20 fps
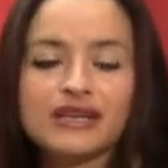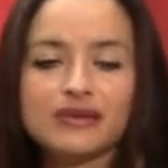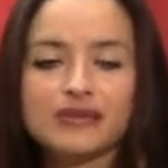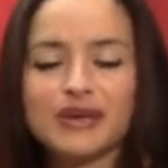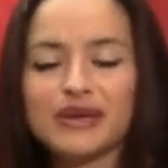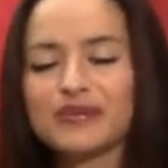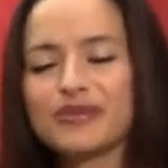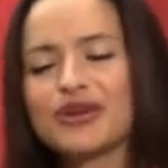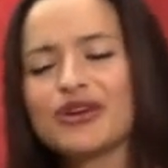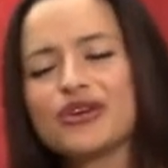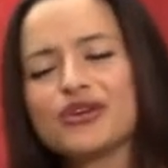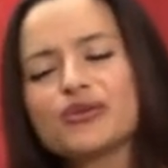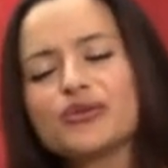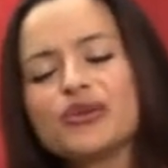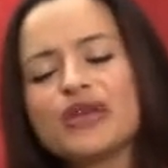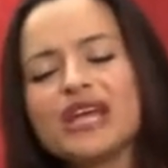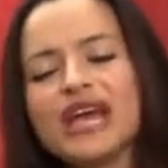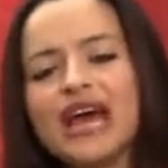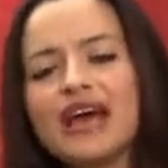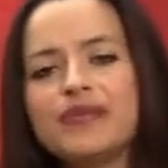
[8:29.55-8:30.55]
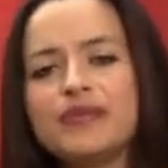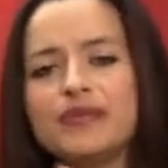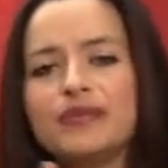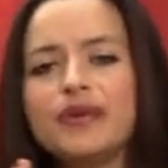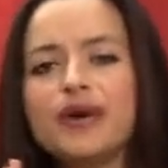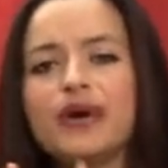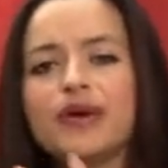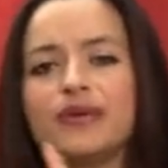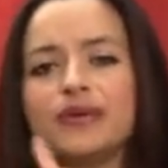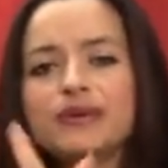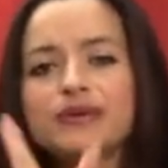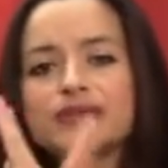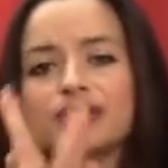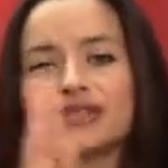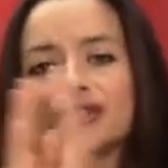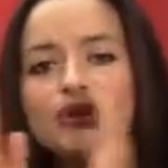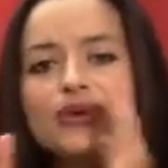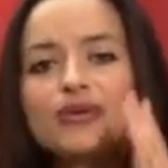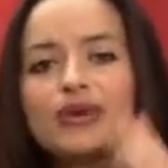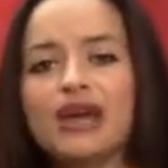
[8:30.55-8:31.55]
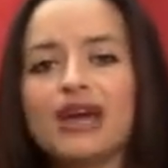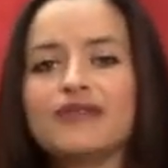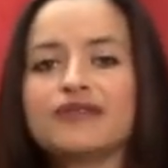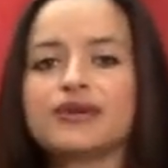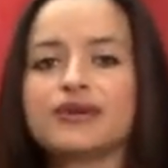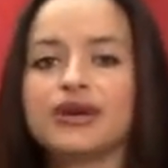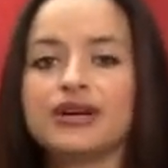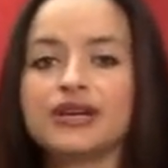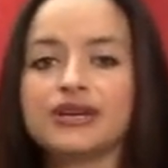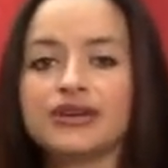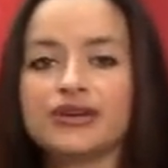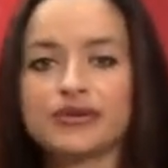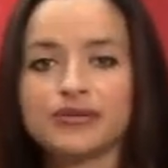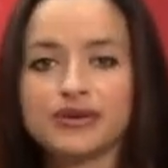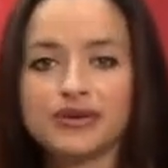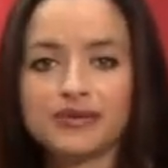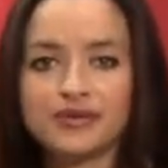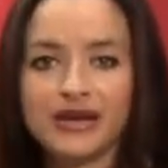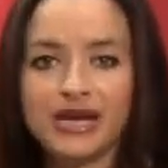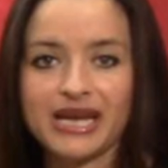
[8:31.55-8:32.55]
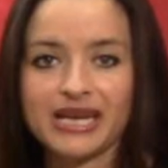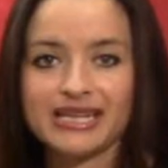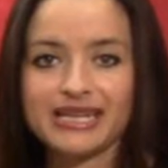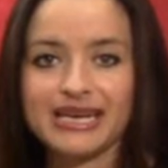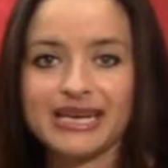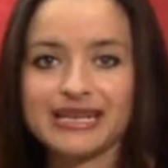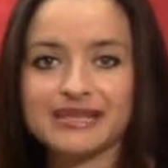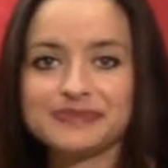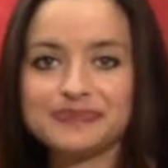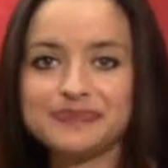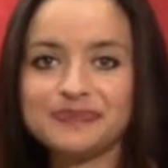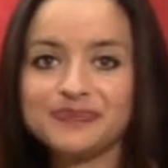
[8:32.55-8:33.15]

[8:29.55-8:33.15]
But because we have both, so we have to honor and respect that.